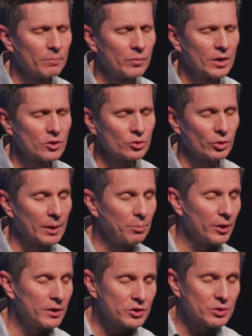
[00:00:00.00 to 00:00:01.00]
So, Lord, I
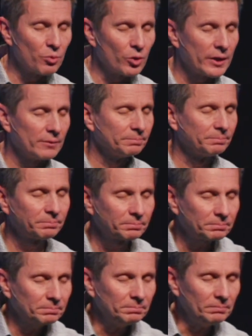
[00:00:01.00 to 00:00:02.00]
pray this morning
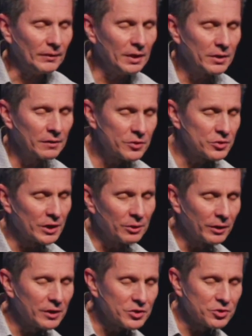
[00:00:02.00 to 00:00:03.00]
that if there's
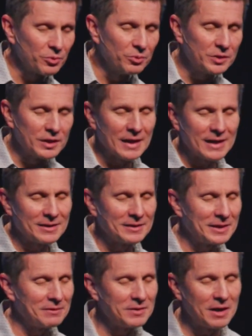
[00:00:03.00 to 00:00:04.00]
anyone in this room today that
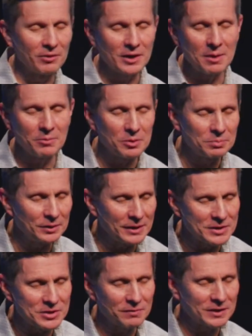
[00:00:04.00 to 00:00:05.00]
they've never come to the
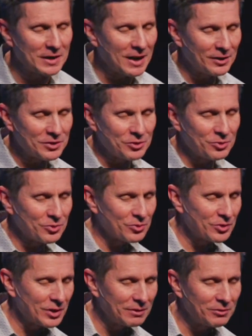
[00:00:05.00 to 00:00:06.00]
place of acknowledging you as your
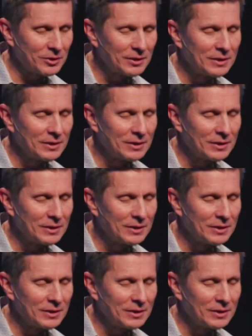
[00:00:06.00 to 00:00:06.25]
Savior,